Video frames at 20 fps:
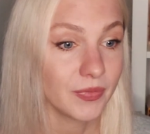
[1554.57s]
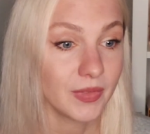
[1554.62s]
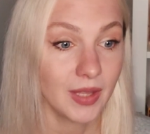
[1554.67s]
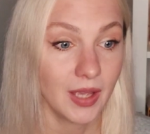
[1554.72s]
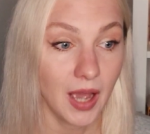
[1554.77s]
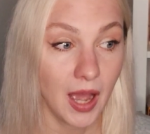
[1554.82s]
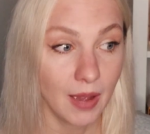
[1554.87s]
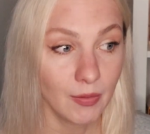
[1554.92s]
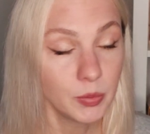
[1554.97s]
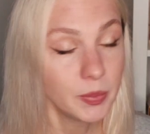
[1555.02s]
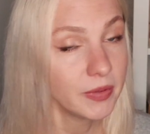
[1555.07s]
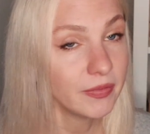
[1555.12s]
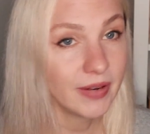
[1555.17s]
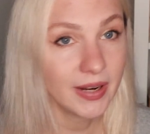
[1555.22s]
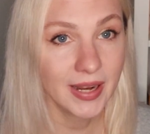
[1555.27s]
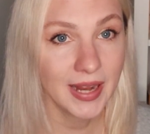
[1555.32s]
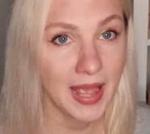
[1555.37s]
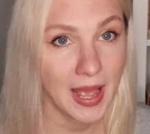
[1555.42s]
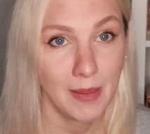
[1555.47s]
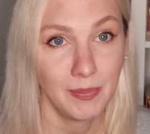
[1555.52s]
I would be
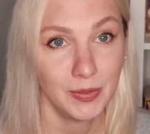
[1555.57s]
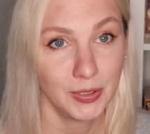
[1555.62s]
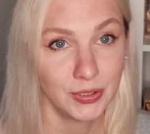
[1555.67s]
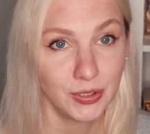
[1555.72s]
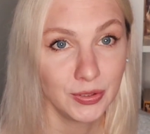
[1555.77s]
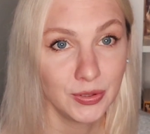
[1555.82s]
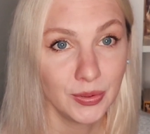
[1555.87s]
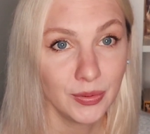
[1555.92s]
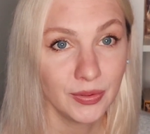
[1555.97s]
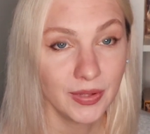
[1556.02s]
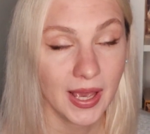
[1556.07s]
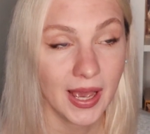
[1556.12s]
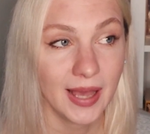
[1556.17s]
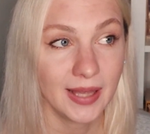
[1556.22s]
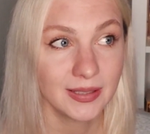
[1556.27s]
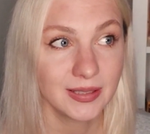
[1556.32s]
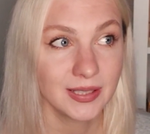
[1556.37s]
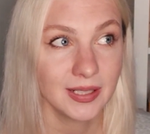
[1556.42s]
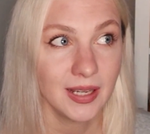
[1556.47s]
very happy to do that.